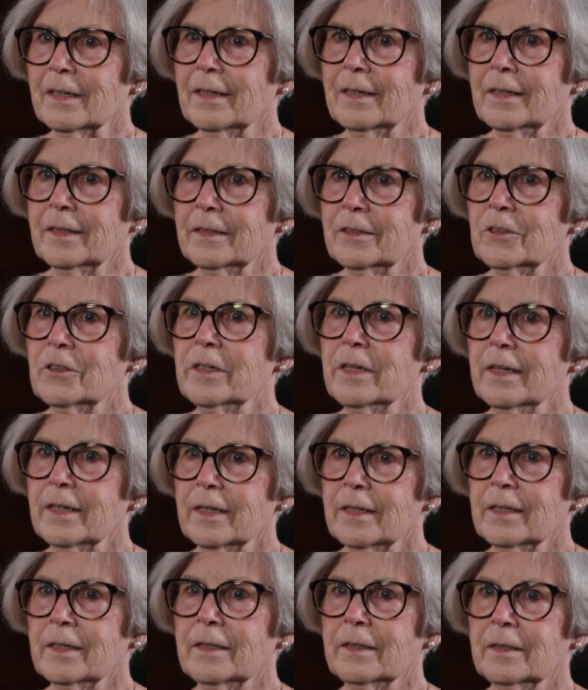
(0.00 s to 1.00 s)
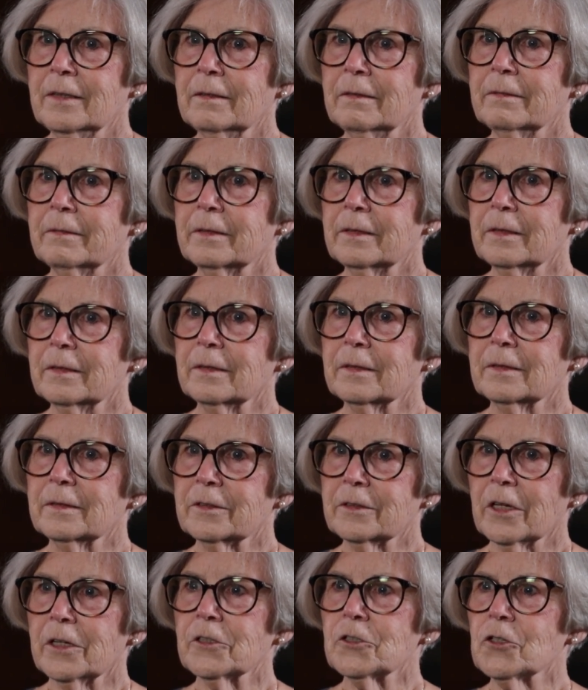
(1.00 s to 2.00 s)
he
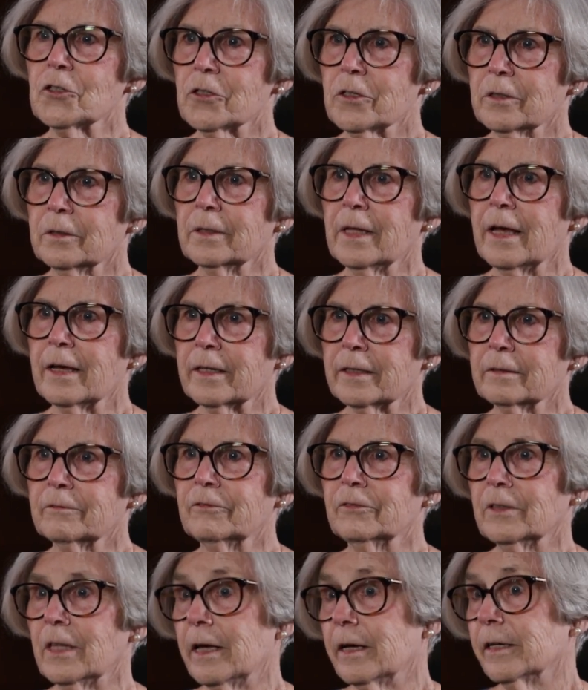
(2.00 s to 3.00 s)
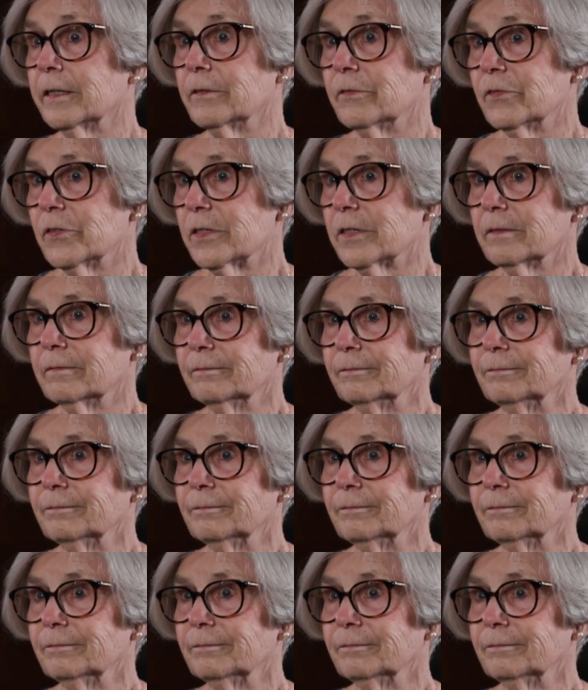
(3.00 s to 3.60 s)
touched a lot of lives.